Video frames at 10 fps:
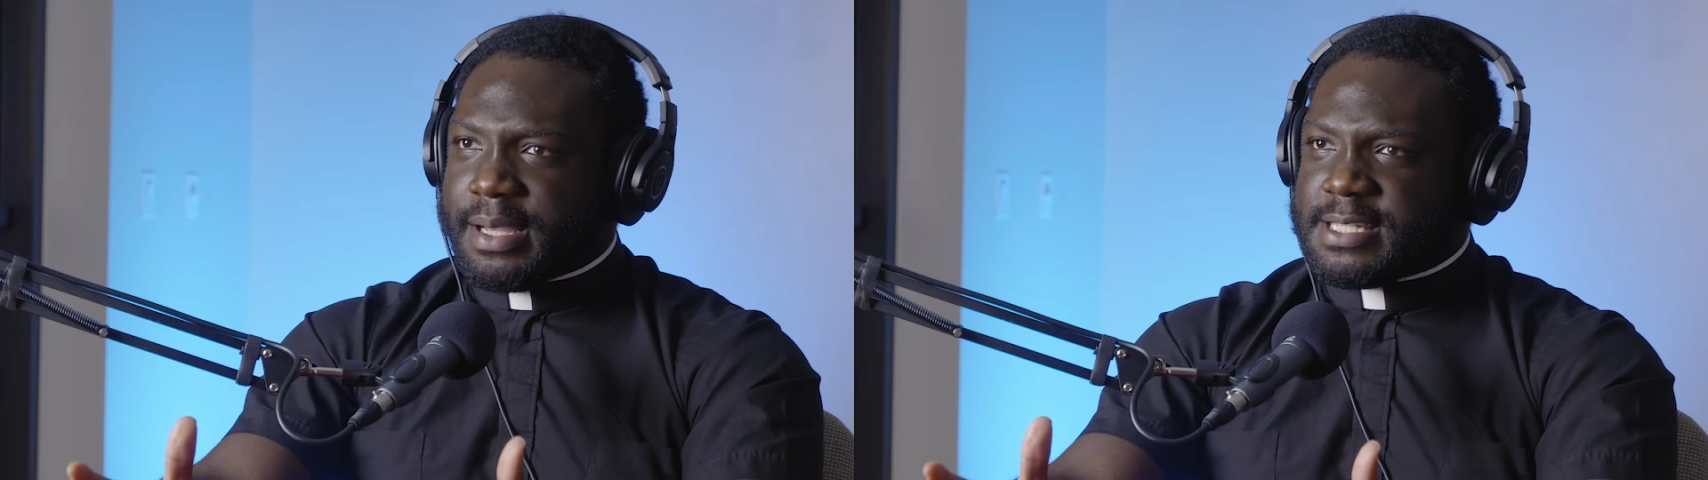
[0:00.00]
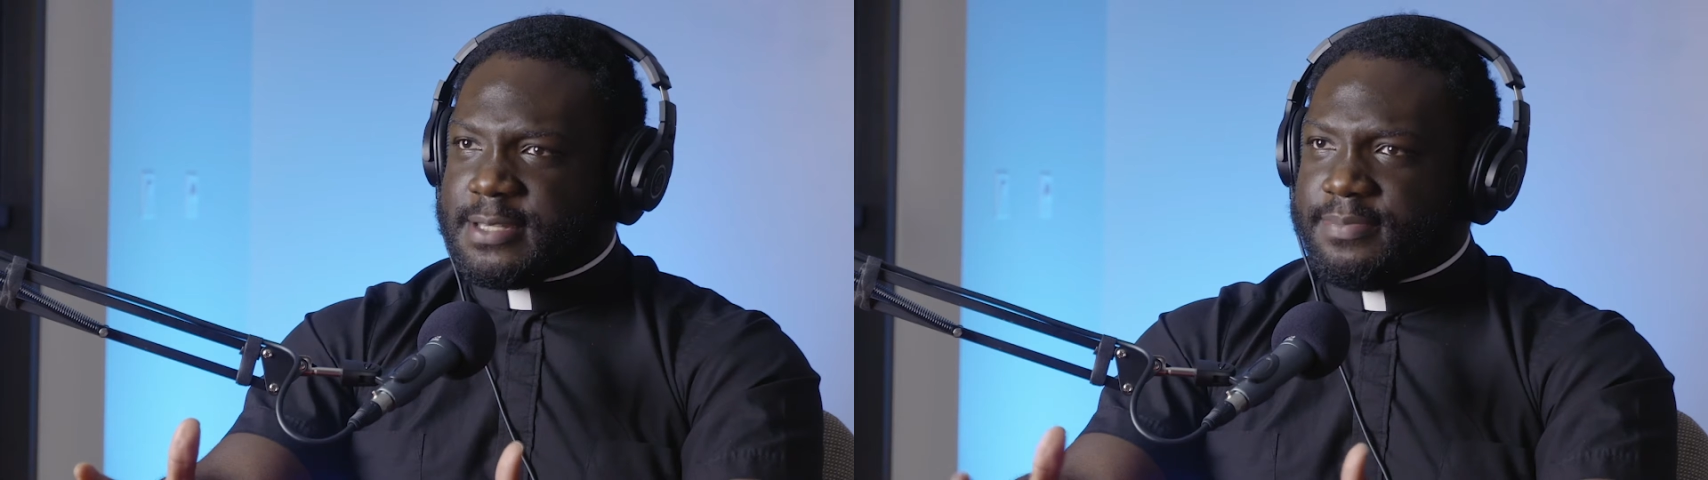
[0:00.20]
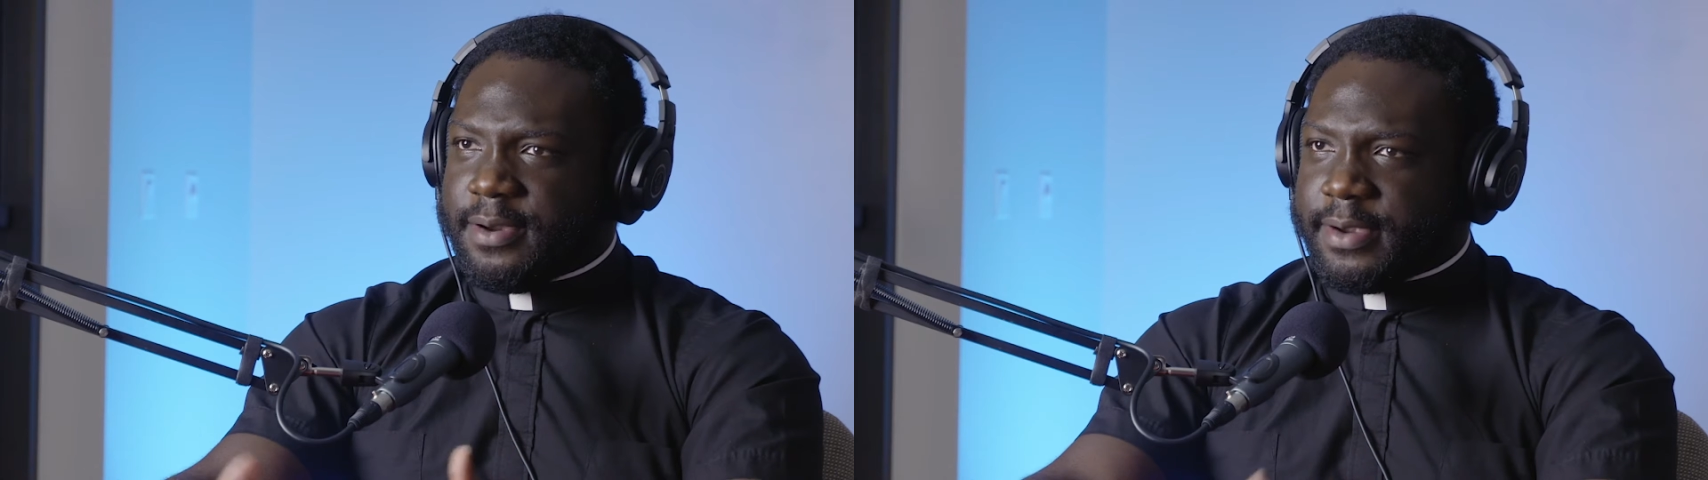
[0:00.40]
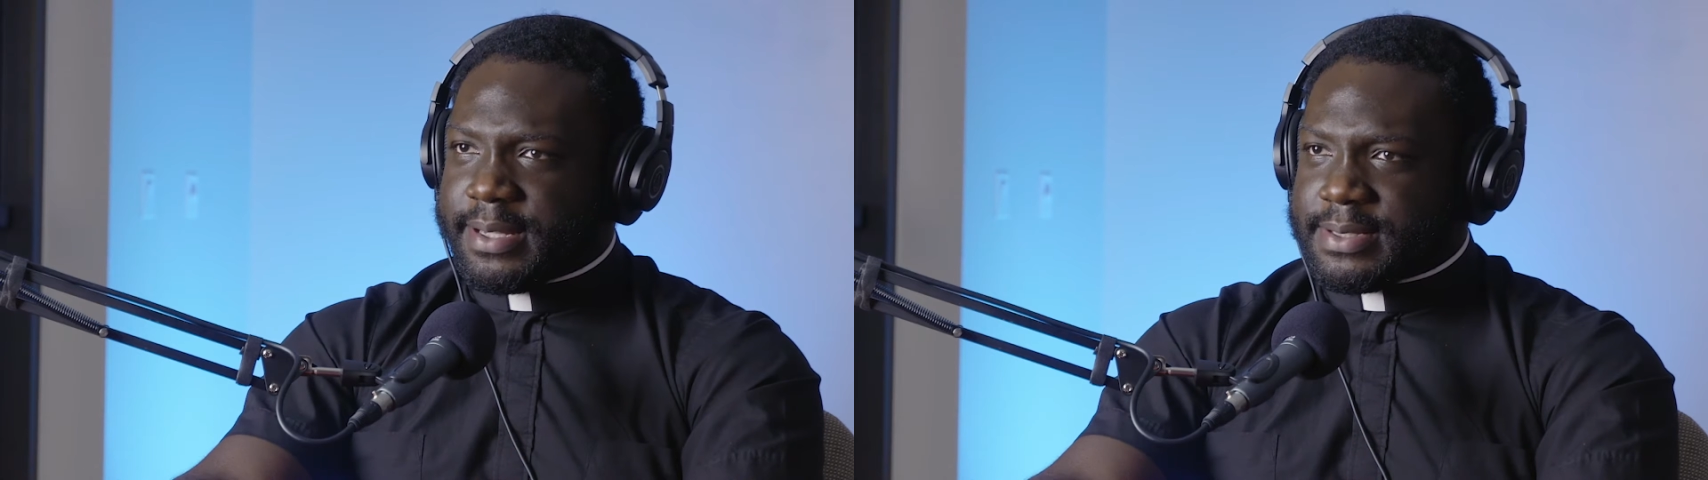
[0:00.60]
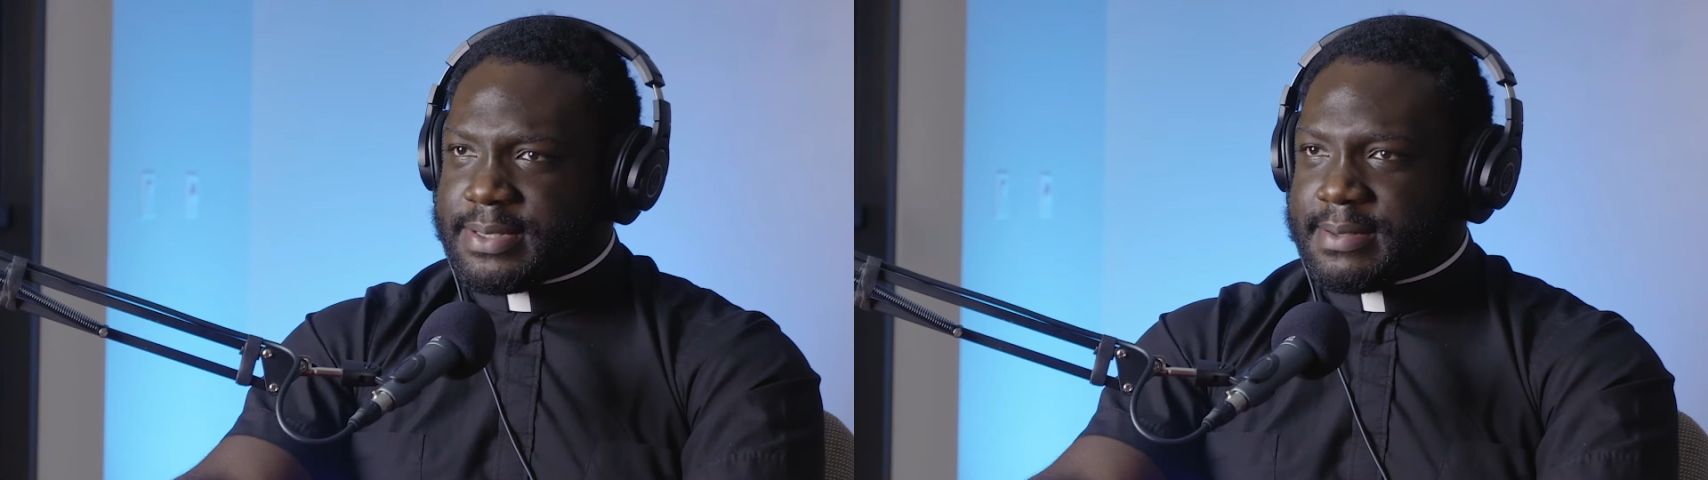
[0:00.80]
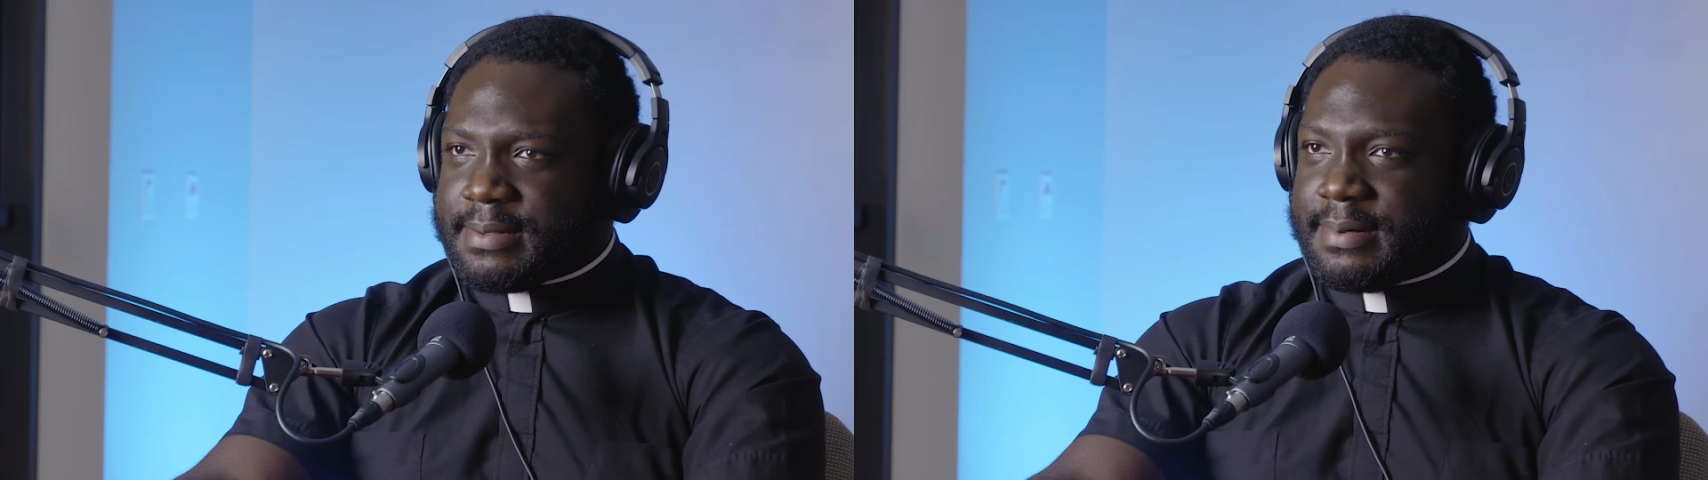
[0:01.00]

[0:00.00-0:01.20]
experience.